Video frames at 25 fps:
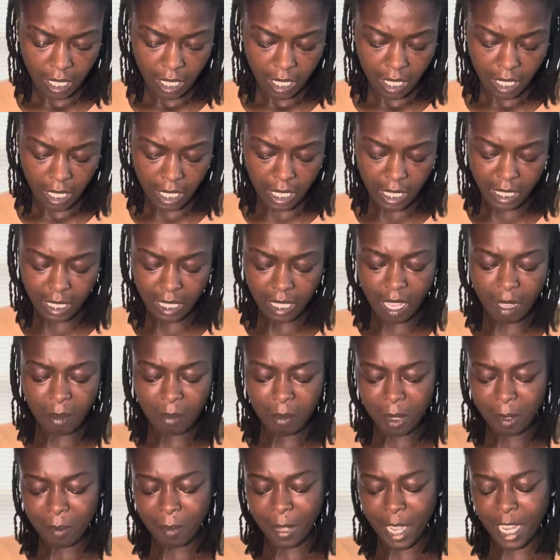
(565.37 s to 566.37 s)
It's
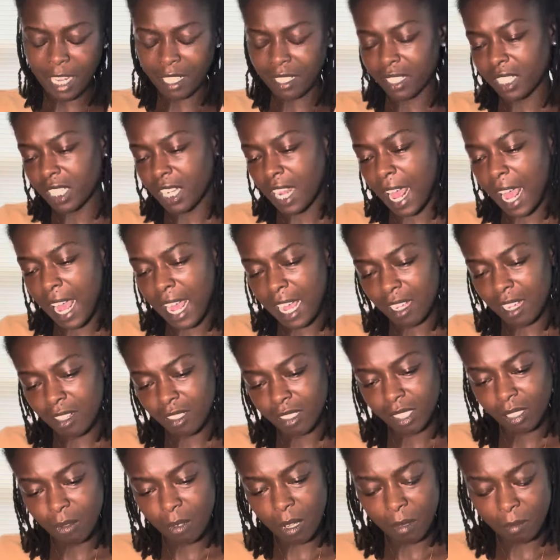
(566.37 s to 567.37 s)
something about a
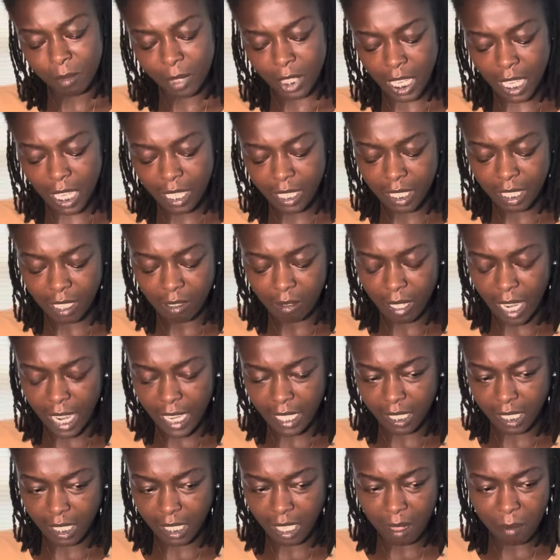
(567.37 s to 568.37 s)
child, too. I'm telling you,
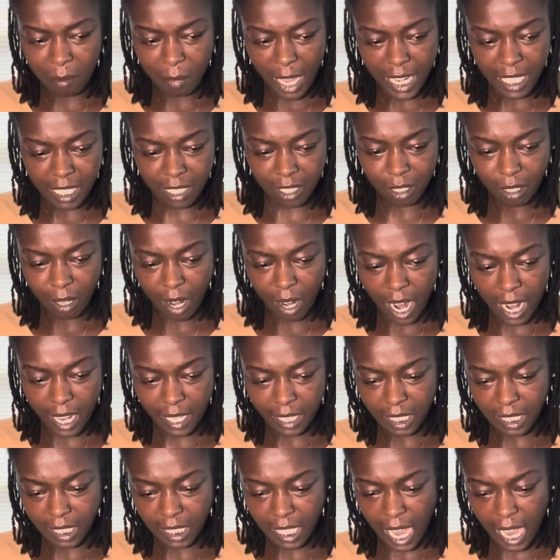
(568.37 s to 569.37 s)
like somebody trying
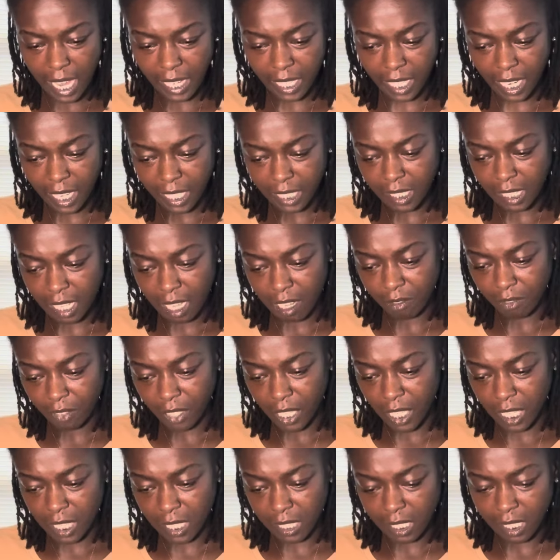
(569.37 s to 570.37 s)
to tie themselves
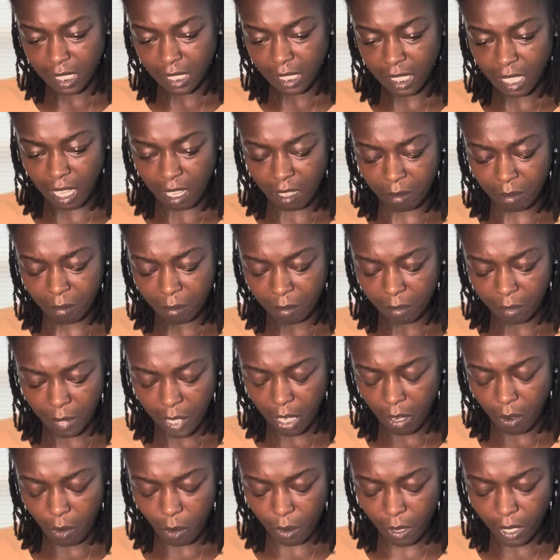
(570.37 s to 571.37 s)
into something
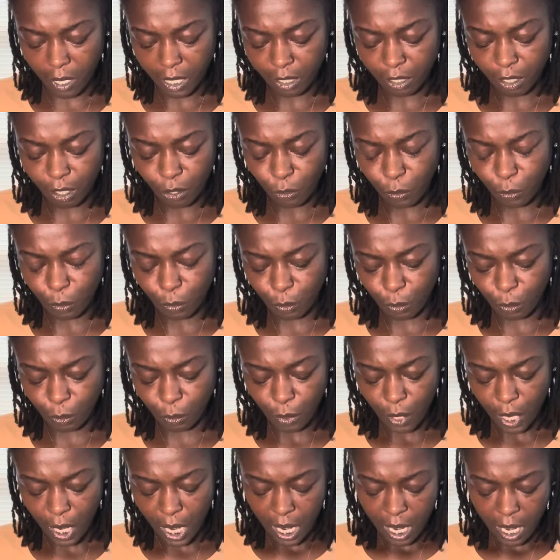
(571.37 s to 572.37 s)
in order to
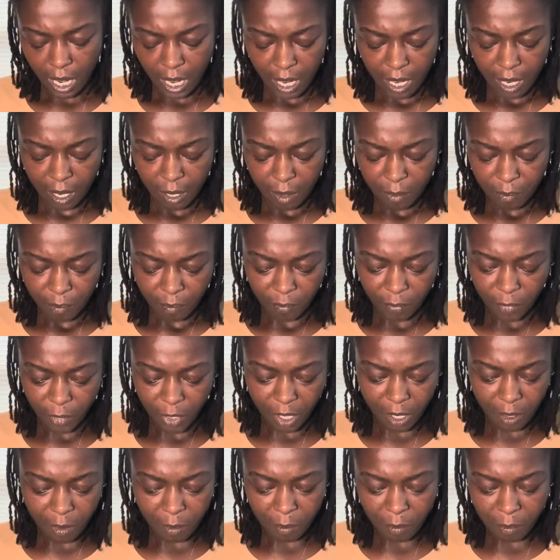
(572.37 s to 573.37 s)

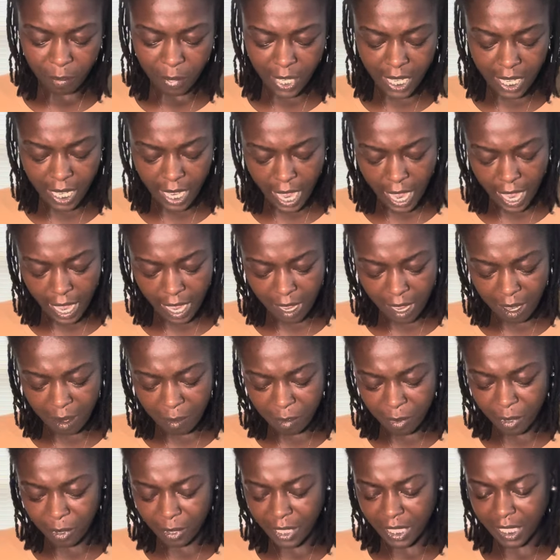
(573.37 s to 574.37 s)
be
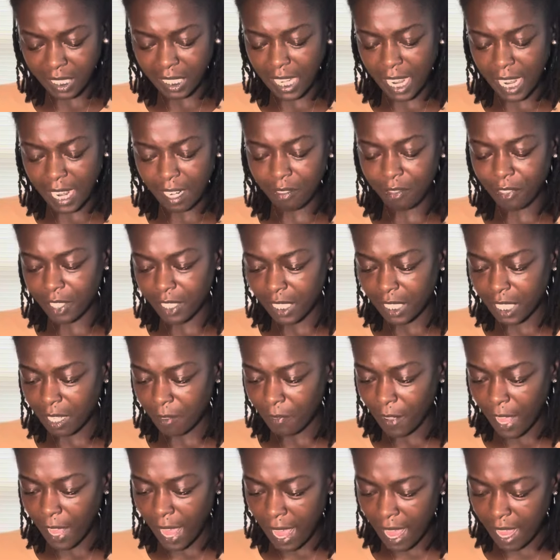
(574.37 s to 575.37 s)
able, it's like for
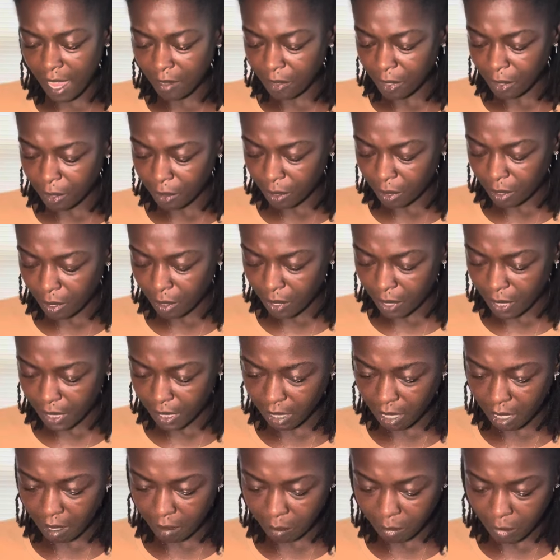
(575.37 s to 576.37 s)
survival or
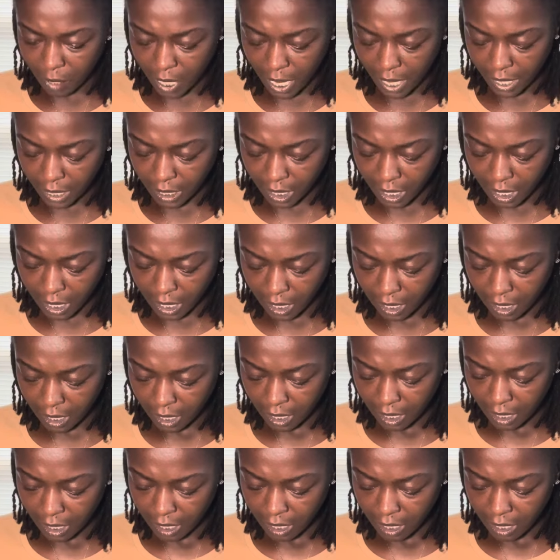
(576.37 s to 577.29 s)
something like that.